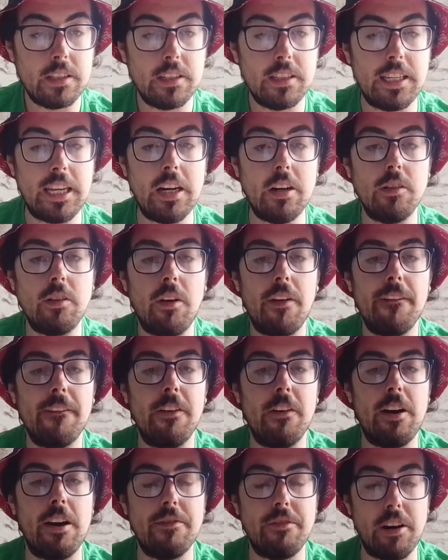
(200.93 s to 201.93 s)
sealed
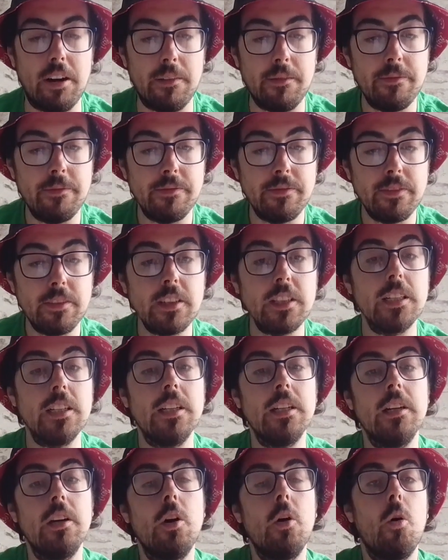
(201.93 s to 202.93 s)
forever.
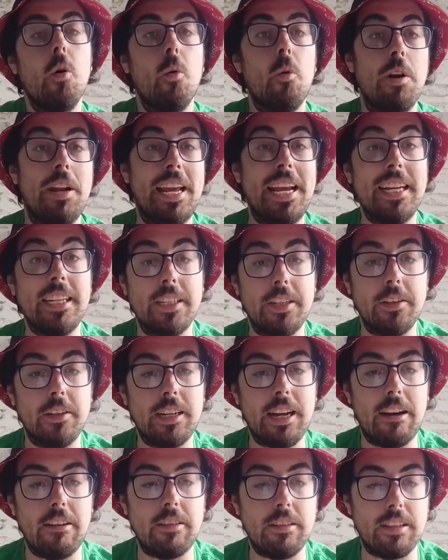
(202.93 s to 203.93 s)
With the
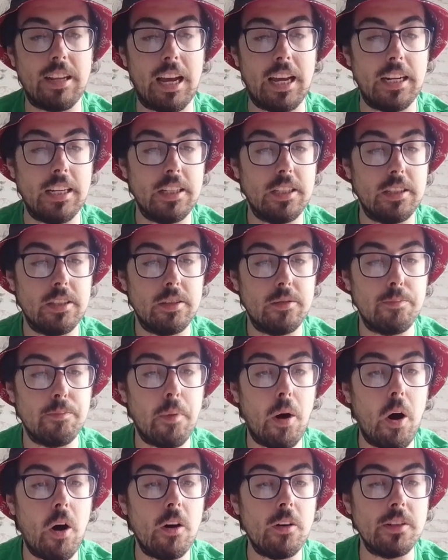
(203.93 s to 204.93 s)
introduced characters like
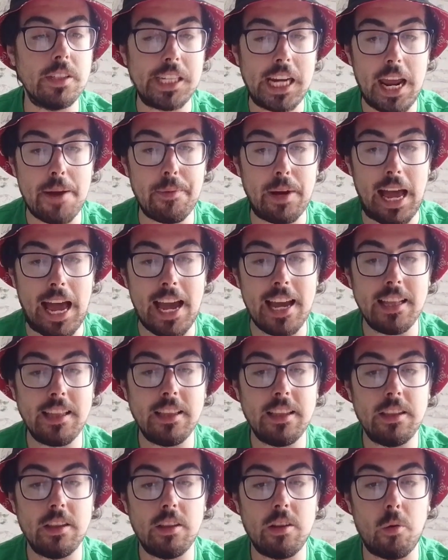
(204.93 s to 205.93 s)
Spawn, Cable,
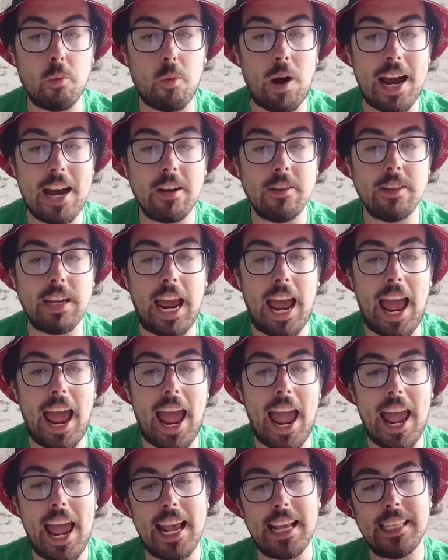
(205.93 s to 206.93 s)
and the wild
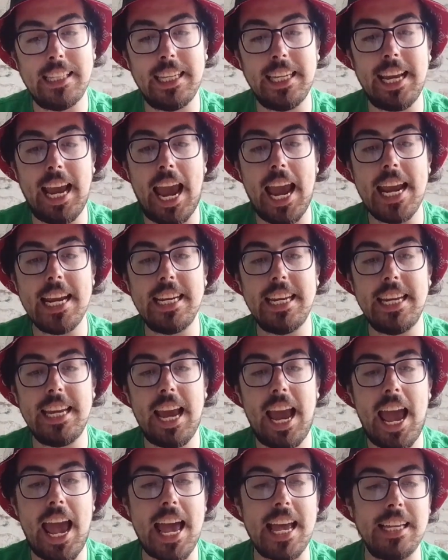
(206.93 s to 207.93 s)

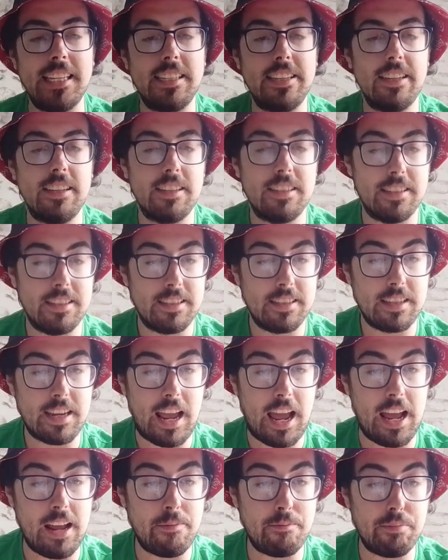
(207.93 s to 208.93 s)
CATS
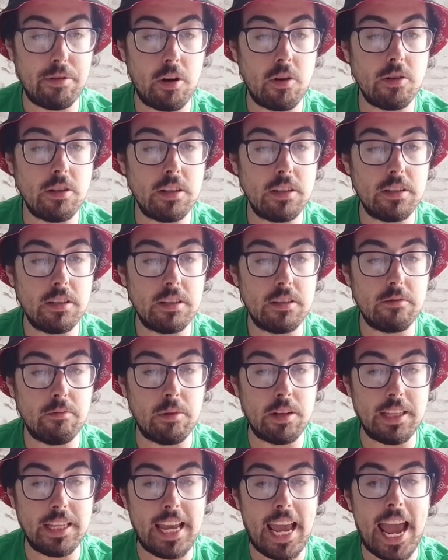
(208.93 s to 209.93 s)
exploded
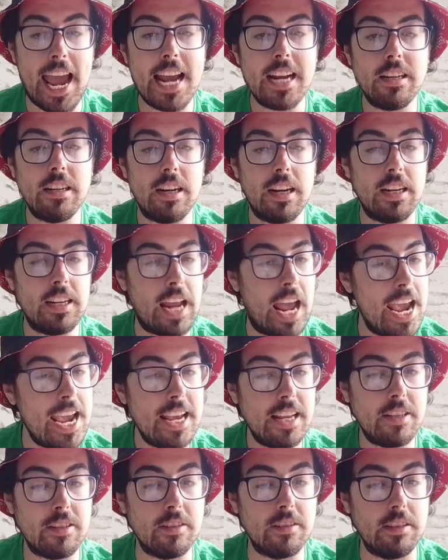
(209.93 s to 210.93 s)
with the Edge and
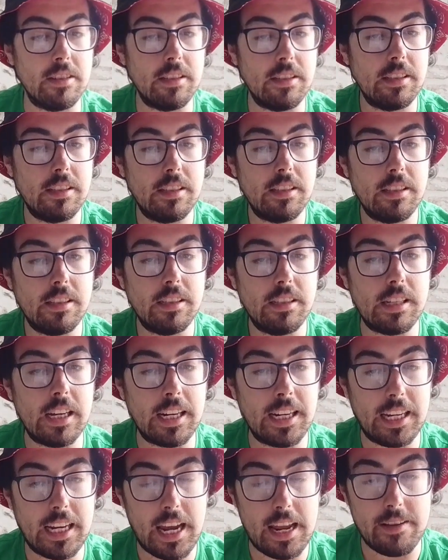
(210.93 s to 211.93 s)
Agent.
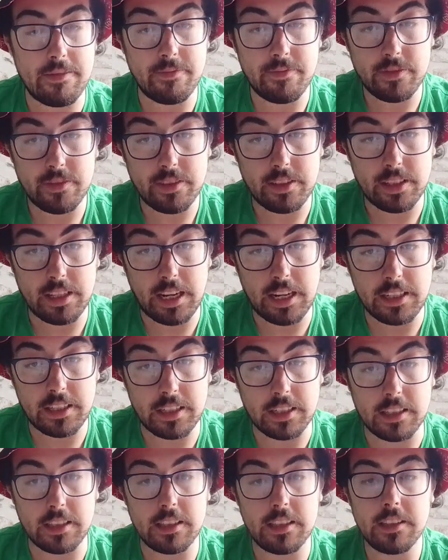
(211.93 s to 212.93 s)
Again,
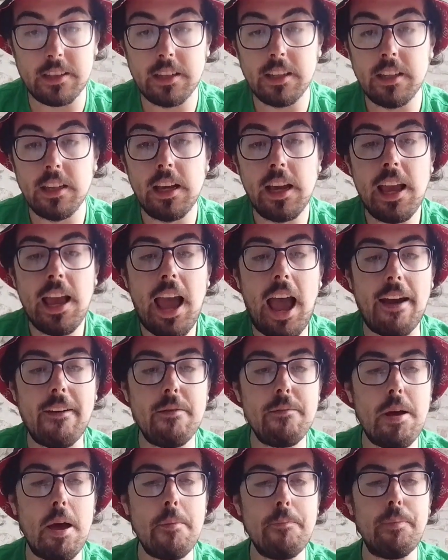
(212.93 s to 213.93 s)
Agent.
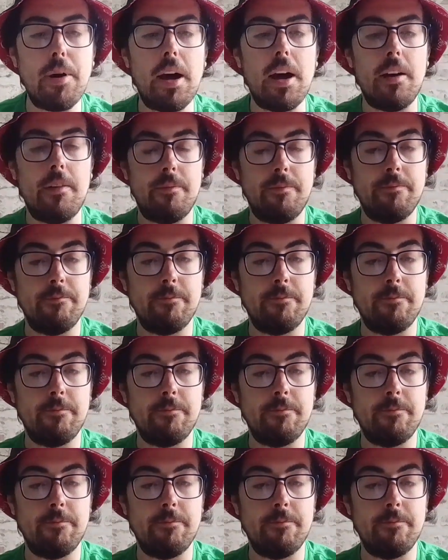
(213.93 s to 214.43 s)
I remember